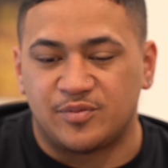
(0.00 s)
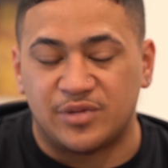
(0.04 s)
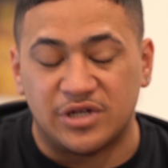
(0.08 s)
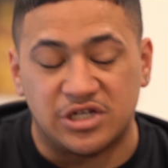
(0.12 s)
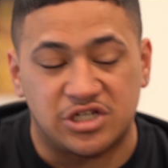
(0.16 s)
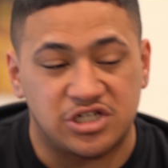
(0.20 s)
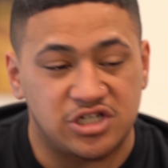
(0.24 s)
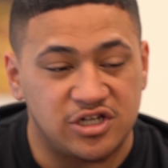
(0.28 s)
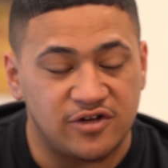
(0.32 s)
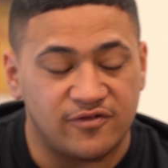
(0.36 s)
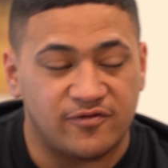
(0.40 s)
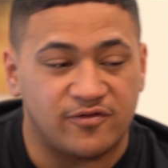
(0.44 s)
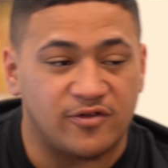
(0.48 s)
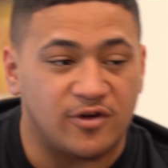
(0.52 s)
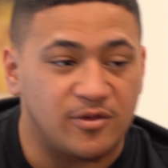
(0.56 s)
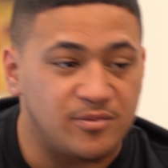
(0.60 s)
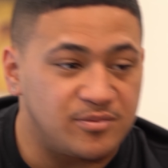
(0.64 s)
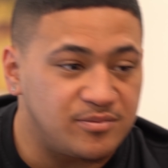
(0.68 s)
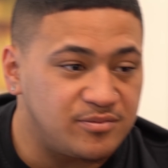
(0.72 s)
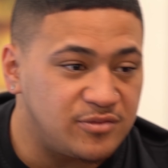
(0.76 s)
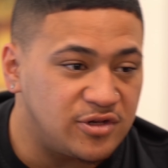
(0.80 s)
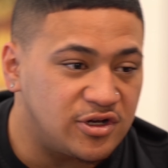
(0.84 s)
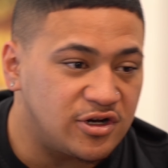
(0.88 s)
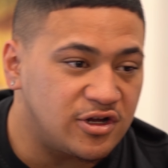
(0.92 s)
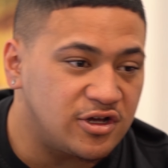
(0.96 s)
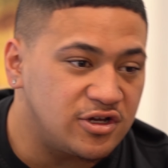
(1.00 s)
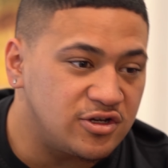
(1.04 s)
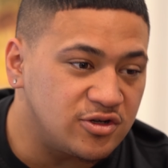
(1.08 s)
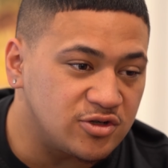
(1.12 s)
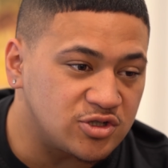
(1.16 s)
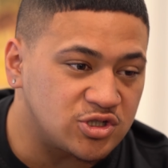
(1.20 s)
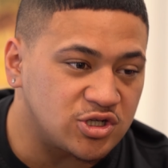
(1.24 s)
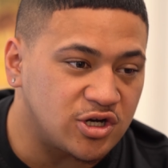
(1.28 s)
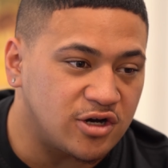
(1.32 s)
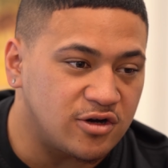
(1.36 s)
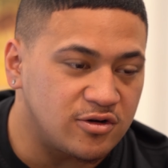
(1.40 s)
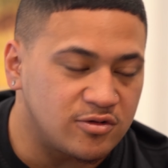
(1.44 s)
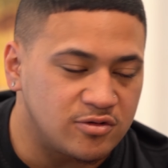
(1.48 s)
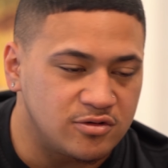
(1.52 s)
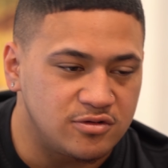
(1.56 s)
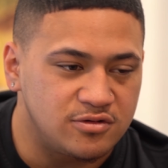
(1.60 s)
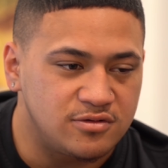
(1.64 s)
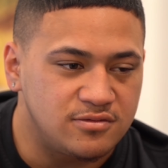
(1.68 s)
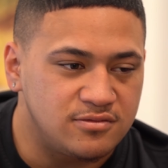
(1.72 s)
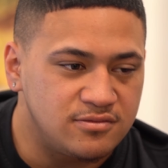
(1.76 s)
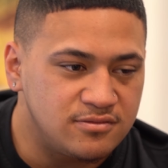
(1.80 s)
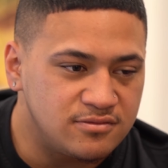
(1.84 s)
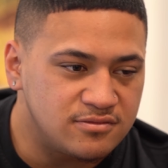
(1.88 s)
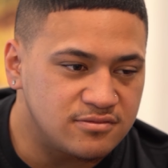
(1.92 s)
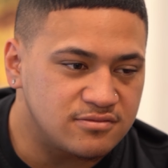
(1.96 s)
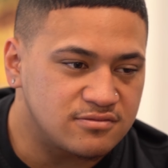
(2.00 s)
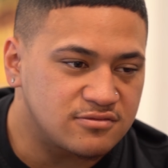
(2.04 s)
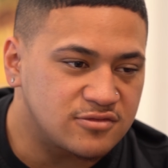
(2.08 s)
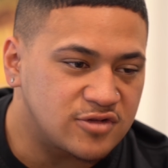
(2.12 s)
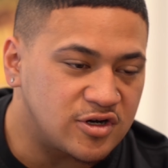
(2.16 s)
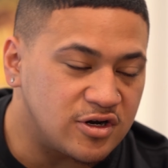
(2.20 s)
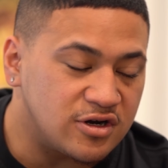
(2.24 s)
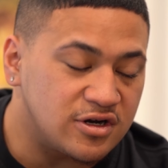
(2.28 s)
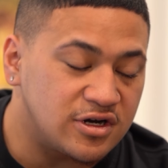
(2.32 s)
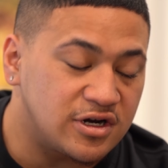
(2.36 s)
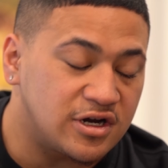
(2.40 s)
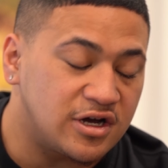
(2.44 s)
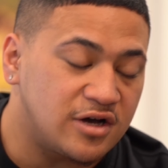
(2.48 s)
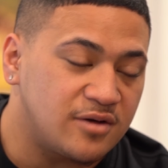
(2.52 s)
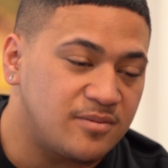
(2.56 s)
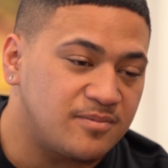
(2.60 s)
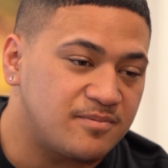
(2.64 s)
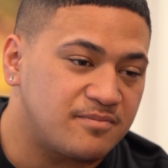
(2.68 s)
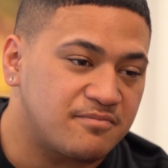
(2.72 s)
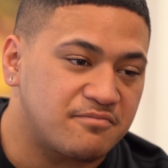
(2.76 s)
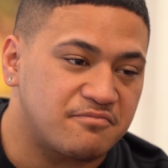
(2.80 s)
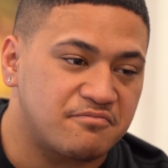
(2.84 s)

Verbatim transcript: be shit from, you know, your childhood, growing up.